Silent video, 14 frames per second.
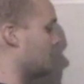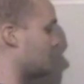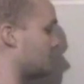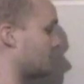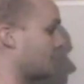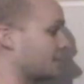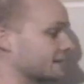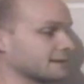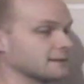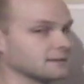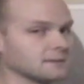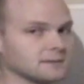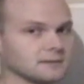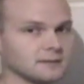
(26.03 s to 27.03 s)
is less
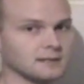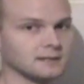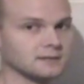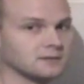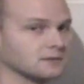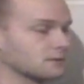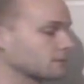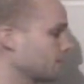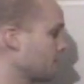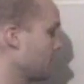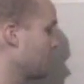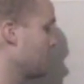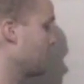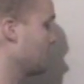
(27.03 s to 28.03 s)
than six.
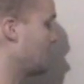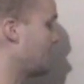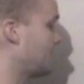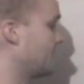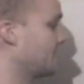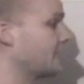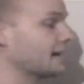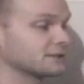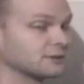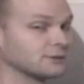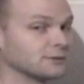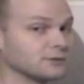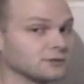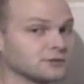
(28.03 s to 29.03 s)
And they
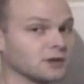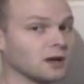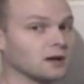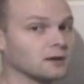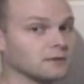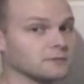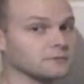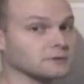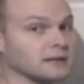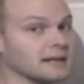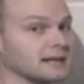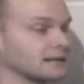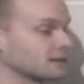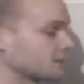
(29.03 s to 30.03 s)
ask you to solve
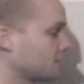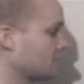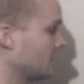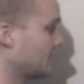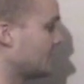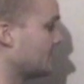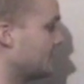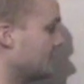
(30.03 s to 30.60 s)
for x. And